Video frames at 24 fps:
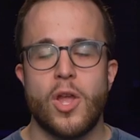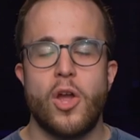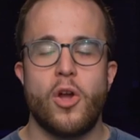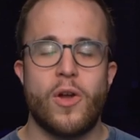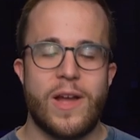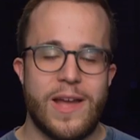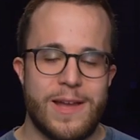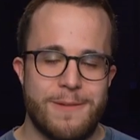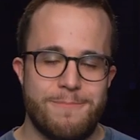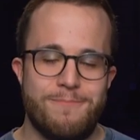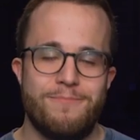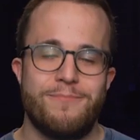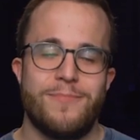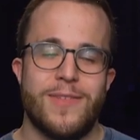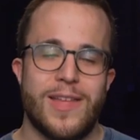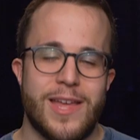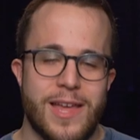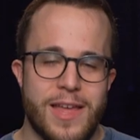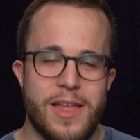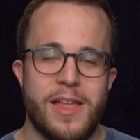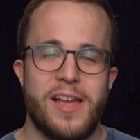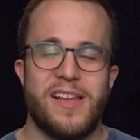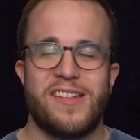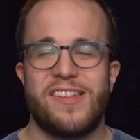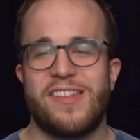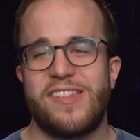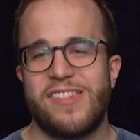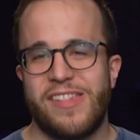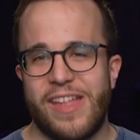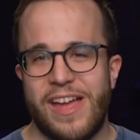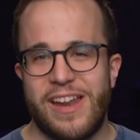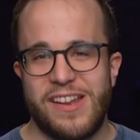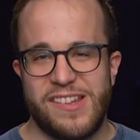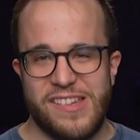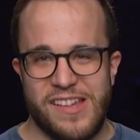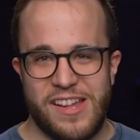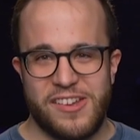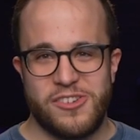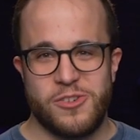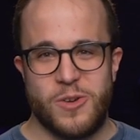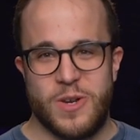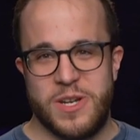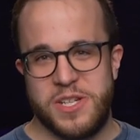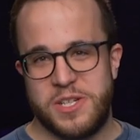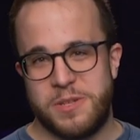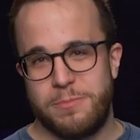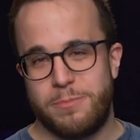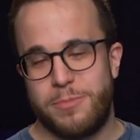Okay, it's a slight
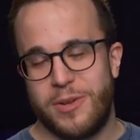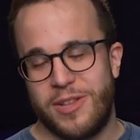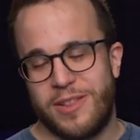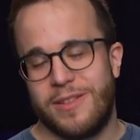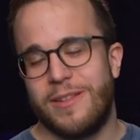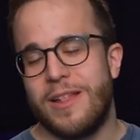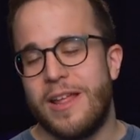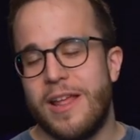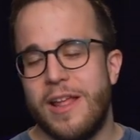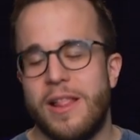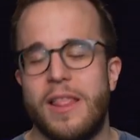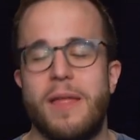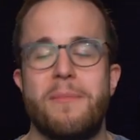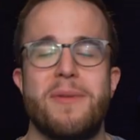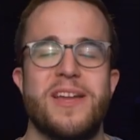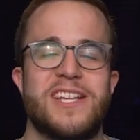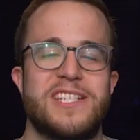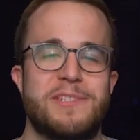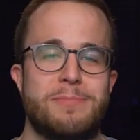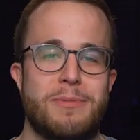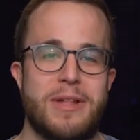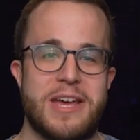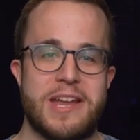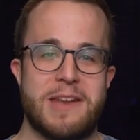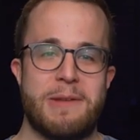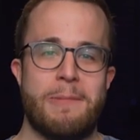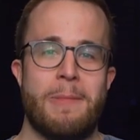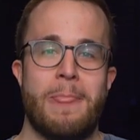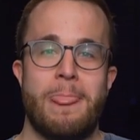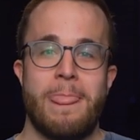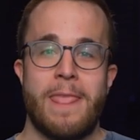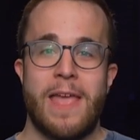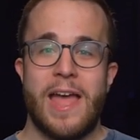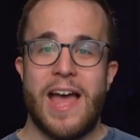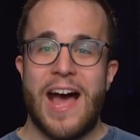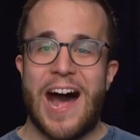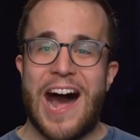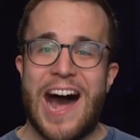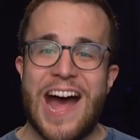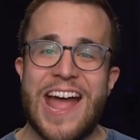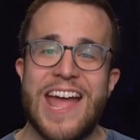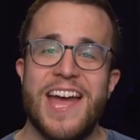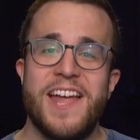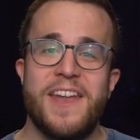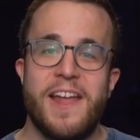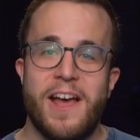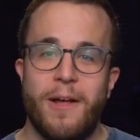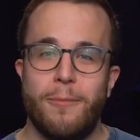exaggeration, but let me explain. I
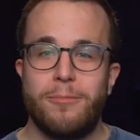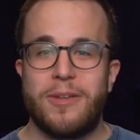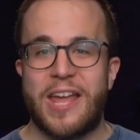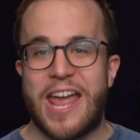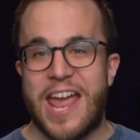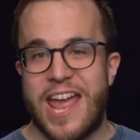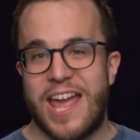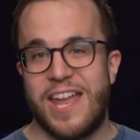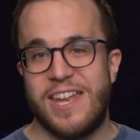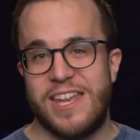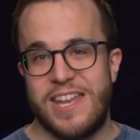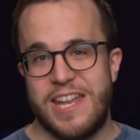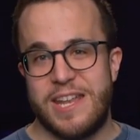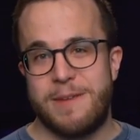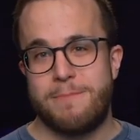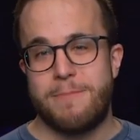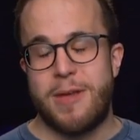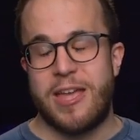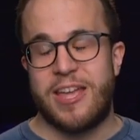had helped Andy